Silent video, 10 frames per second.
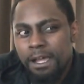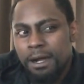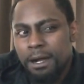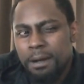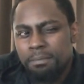
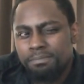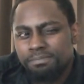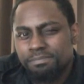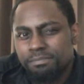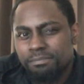
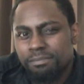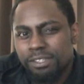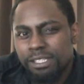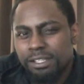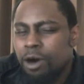
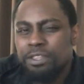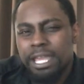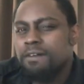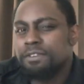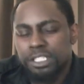all
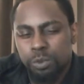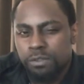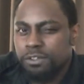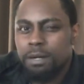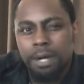the evidence would
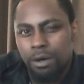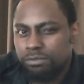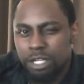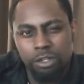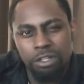have come out
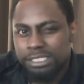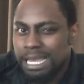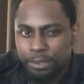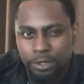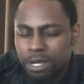a long
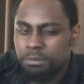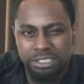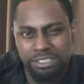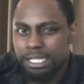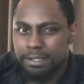time ago. I'm gonna
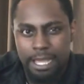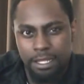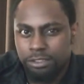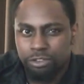just say that.